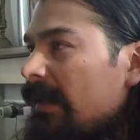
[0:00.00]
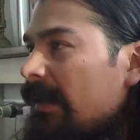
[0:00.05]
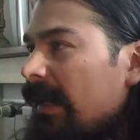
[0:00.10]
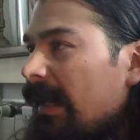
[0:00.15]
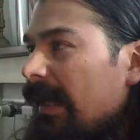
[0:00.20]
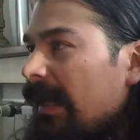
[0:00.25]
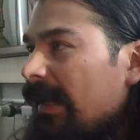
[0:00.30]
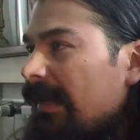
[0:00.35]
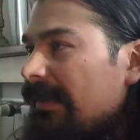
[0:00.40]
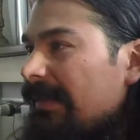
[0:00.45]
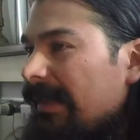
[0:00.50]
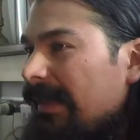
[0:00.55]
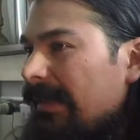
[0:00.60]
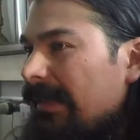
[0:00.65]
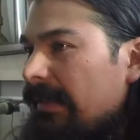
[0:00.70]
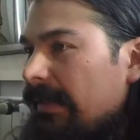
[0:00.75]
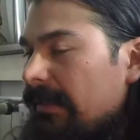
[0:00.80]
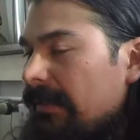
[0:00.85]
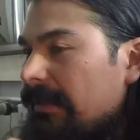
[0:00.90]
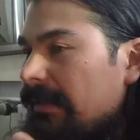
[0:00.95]
and
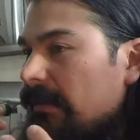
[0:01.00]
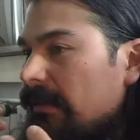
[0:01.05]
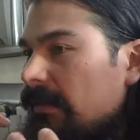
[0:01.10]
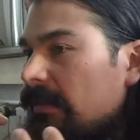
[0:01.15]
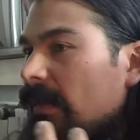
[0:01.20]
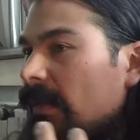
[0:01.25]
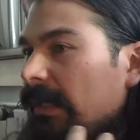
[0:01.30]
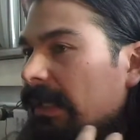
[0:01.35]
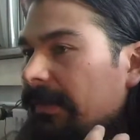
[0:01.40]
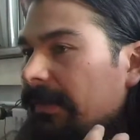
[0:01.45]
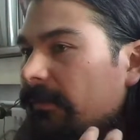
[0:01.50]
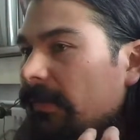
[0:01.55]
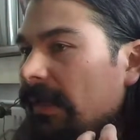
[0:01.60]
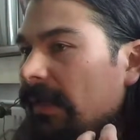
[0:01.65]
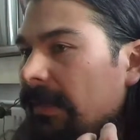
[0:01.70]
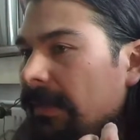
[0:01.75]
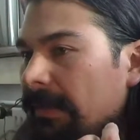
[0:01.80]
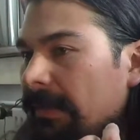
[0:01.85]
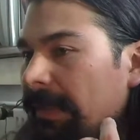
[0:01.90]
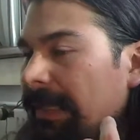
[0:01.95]
this sort of
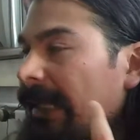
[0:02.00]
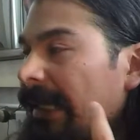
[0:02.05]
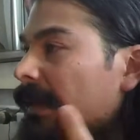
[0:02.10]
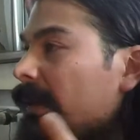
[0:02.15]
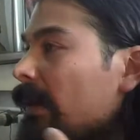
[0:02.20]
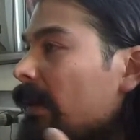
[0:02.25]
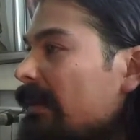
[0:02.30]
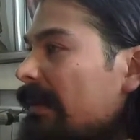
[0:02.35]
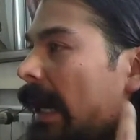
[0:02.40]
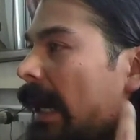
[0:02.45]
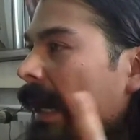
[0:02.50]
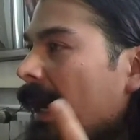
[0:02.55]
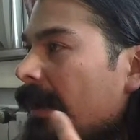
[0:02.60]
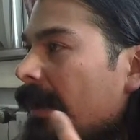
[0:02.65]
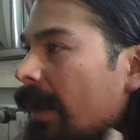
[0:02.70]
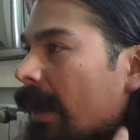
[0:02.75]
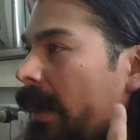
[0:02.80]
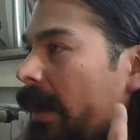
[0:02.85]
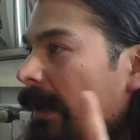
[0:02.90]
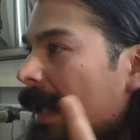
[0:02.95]
inner
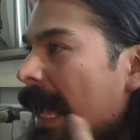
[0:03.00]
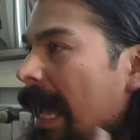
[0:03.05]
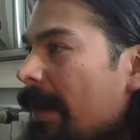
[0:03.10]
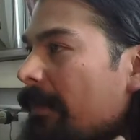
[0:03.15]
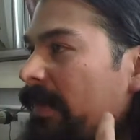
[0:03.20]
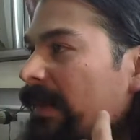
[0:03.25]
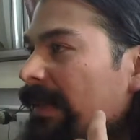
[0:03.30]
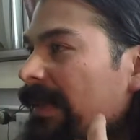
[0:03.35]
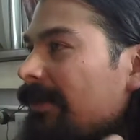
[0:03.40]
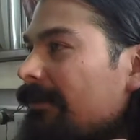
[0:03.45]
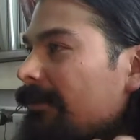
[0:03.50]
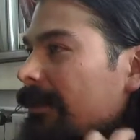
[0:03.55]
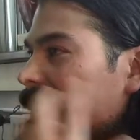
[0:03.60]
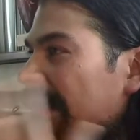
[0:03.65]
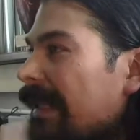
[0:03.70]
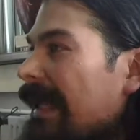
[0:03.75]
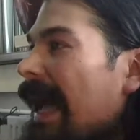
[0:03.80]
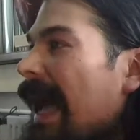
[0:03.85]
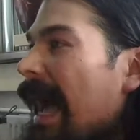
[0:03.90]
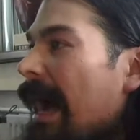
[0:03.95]
dialogue happening
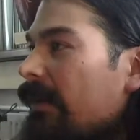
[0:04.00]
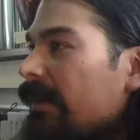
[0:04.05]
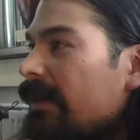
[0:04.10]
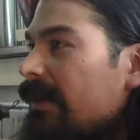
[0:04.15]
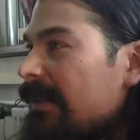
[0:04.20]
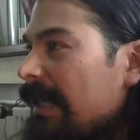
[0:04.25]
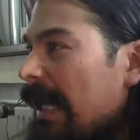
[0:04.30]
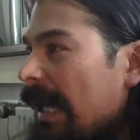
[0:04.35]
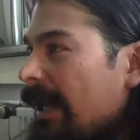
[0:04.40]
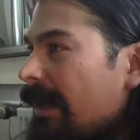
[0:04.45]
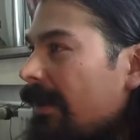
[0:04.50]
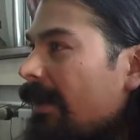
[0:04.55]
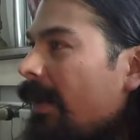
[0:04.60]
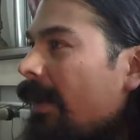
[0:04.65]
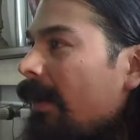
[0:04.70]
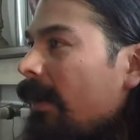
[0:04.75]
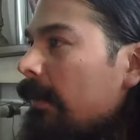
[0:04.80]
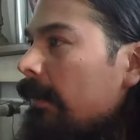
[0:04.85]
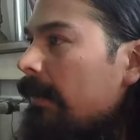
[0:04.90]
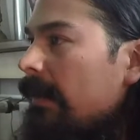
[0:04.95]
with the outer
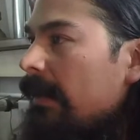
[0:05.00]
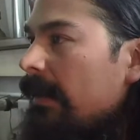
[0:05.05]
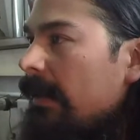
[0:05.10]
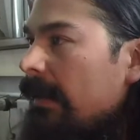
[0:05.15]
dialogue,